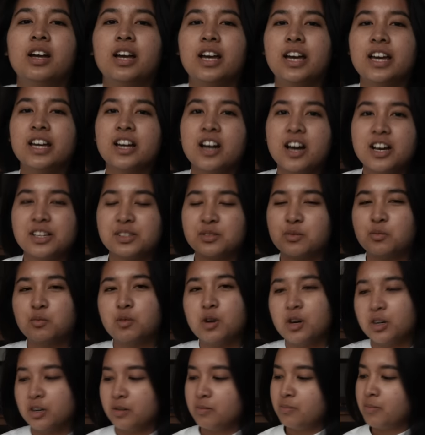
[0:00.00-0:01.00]
Hey guys,
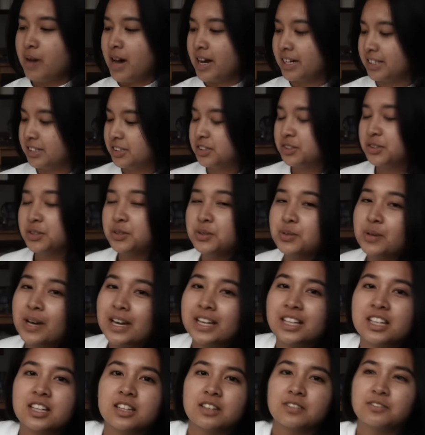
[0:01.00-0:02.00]
welcome back to
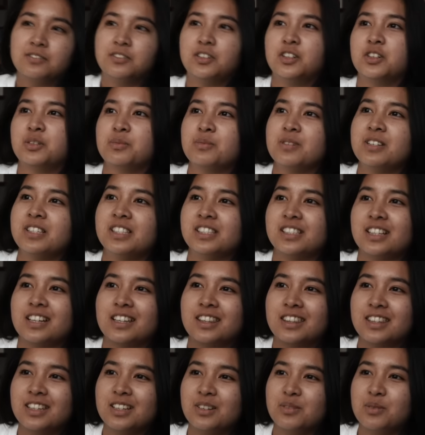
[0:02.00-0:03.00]
another Vlogmas. I
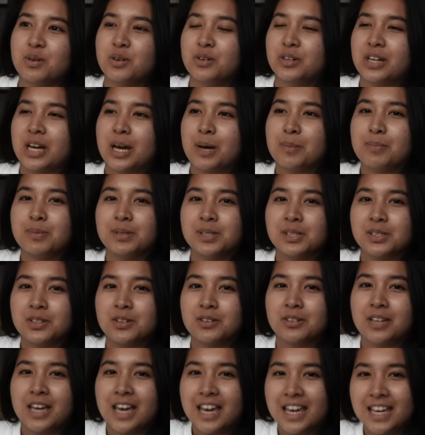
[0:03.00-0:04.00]
think we're on
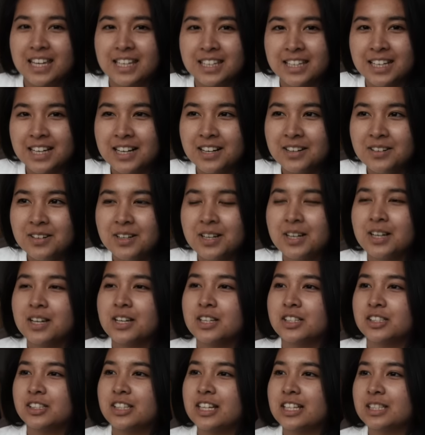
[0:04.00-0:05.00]
episode 8 now.
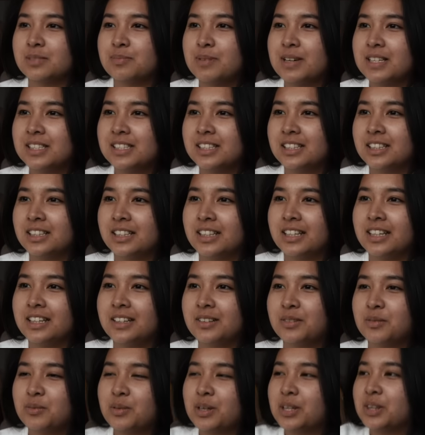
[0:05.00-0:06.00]
So that's
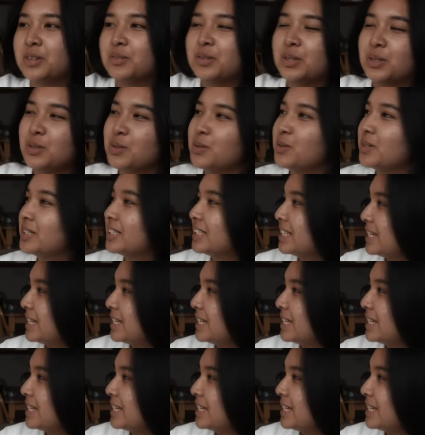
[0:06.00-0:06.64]
basically, we're 3/4